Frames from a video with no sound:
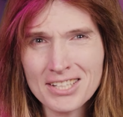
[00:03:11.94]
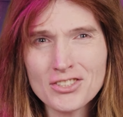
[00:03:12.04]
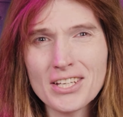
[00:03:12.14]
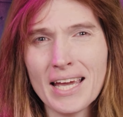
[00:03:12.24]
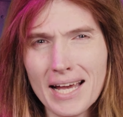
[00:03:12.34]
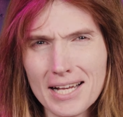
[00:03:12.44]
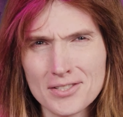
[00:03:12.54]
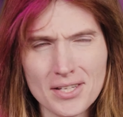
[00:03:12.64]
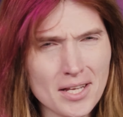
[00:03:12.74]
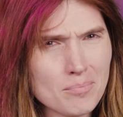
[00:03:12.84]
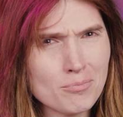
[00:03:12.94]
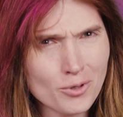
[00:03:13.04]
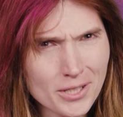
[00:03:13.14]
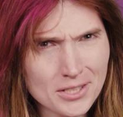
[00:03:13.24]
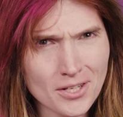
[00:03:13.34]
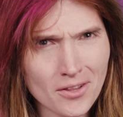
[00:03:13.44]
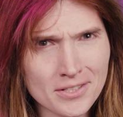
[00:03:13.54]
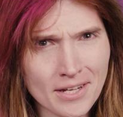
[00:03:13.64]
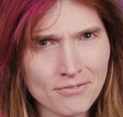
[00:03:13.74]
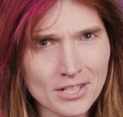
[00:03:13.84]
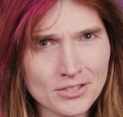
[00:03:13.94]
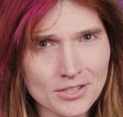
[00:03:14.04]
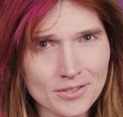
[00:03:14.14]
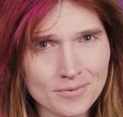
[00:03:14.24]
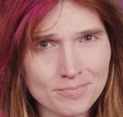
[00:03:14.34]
actually has a pretty solid definition.